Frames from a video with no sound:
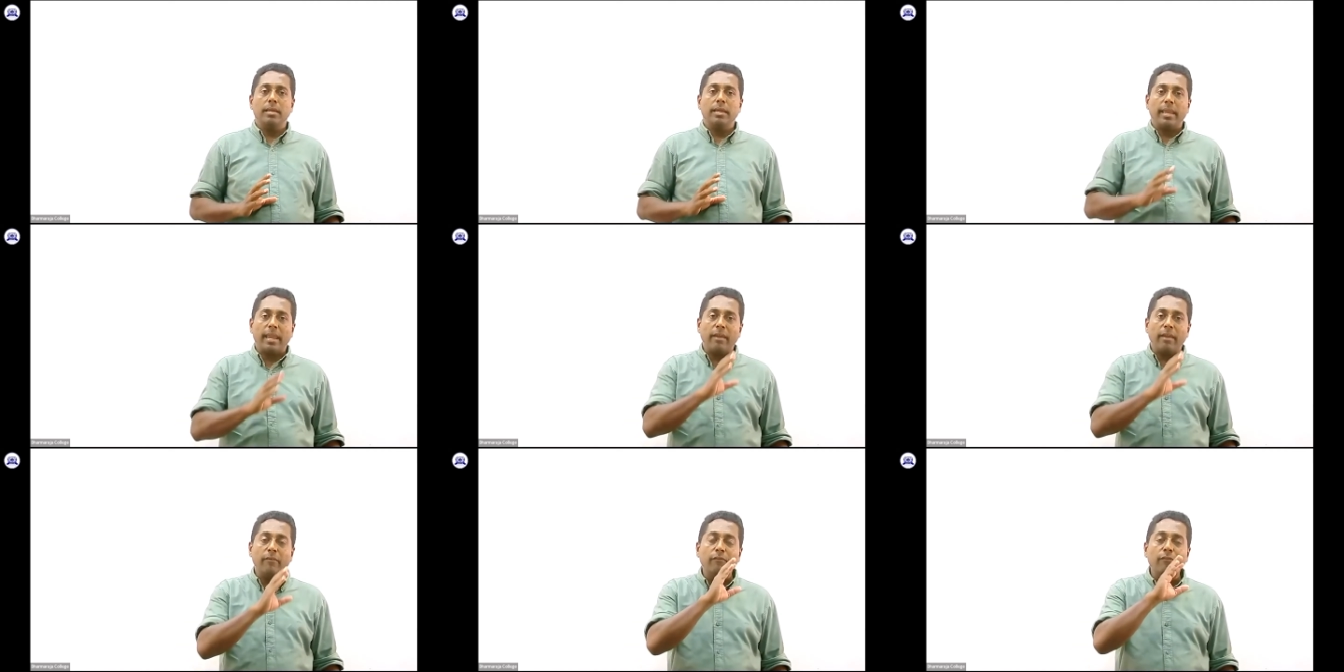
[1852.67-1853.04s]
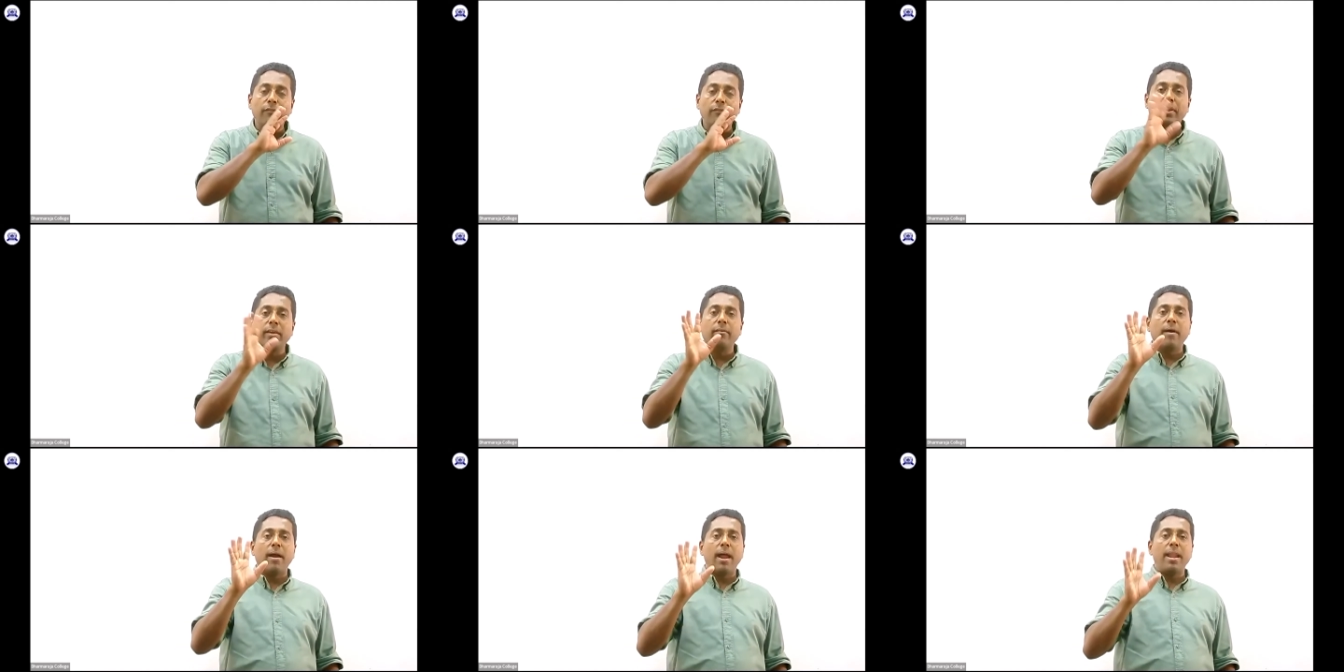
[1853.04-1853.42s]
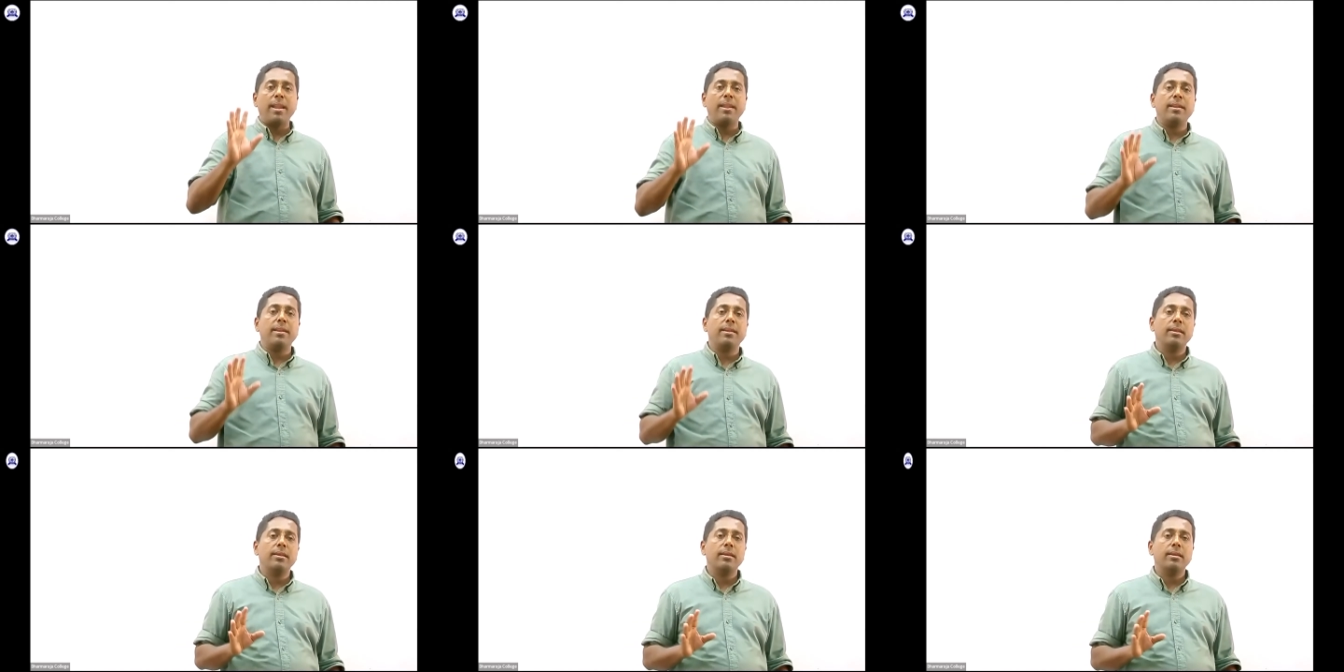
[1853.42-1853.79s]

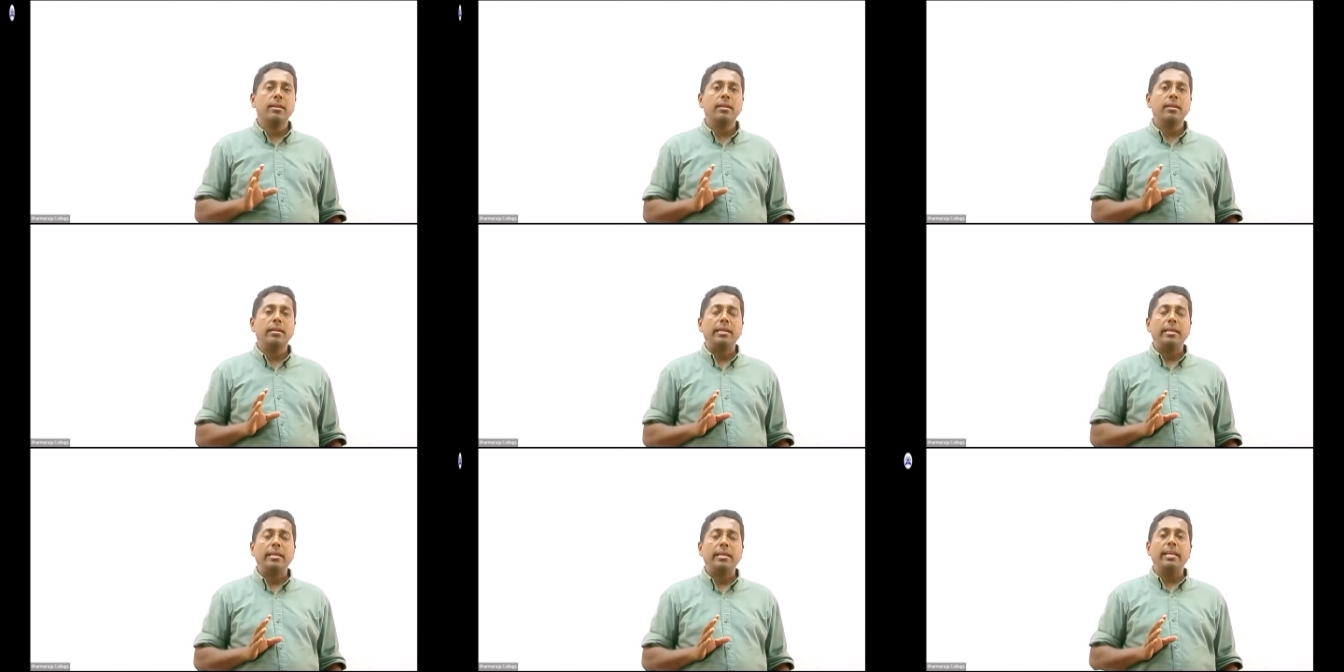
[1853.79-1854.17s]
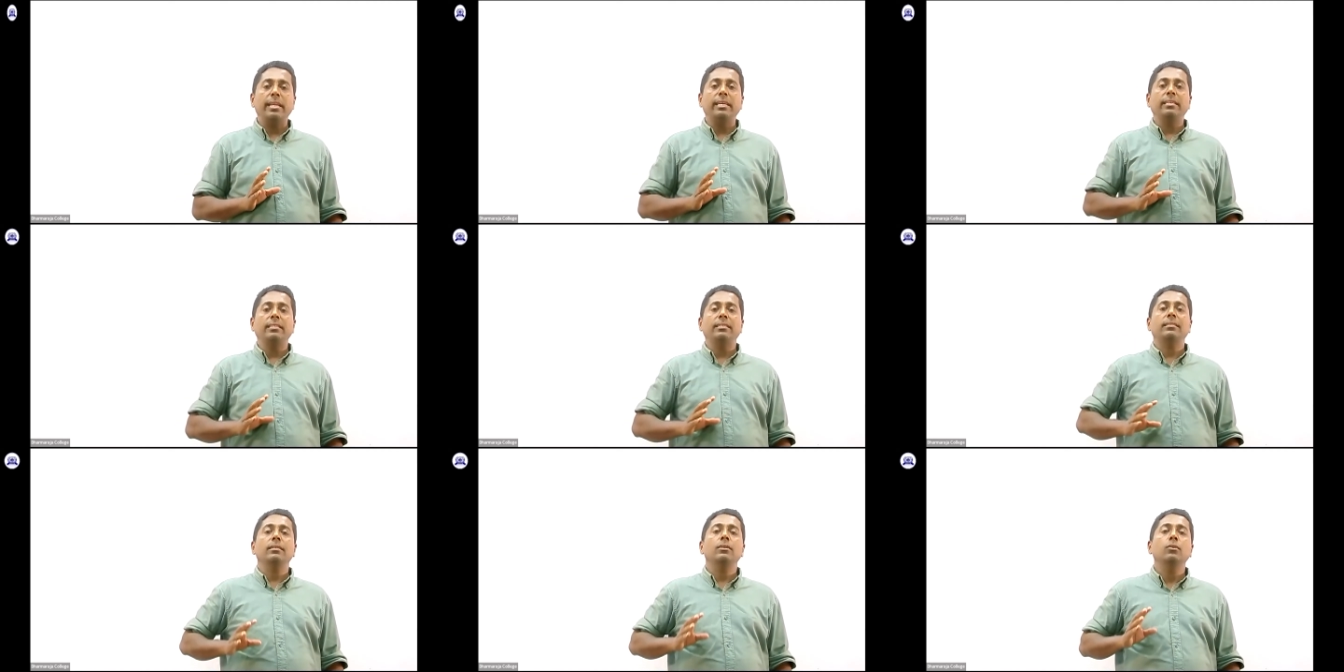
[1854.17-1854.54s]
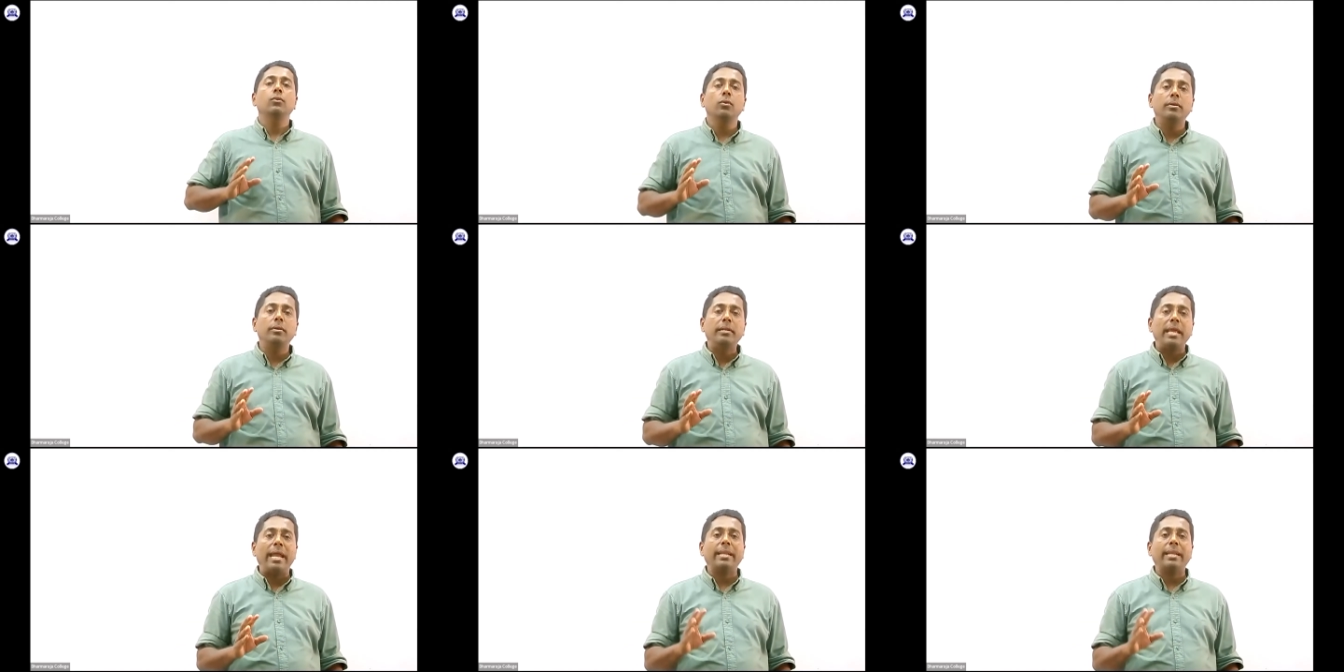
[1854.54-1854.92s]
Everyone is
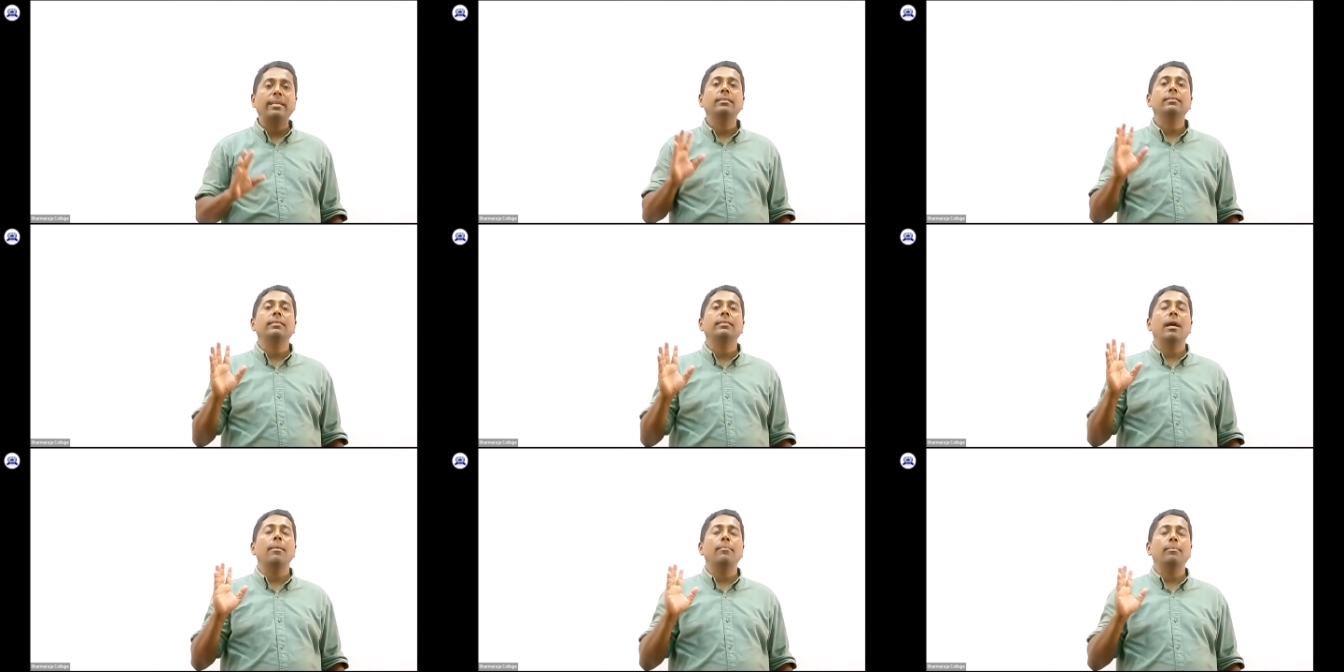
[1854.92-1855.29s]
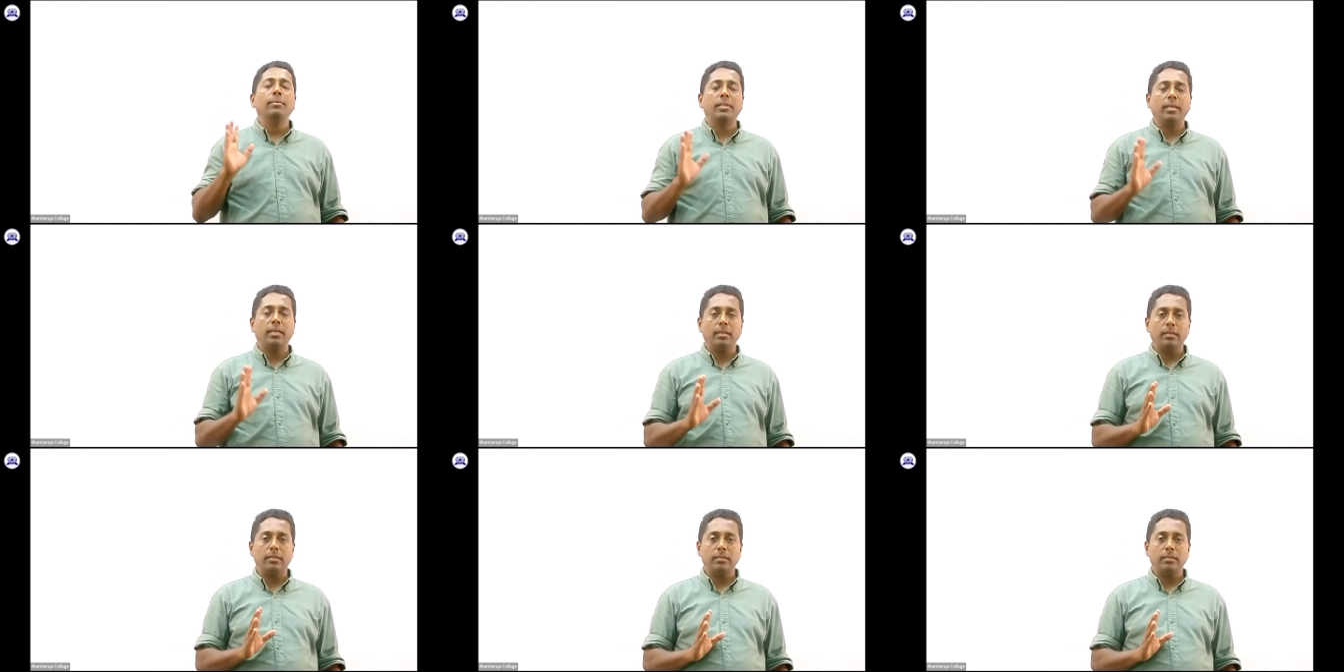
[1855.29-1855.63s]
good at something.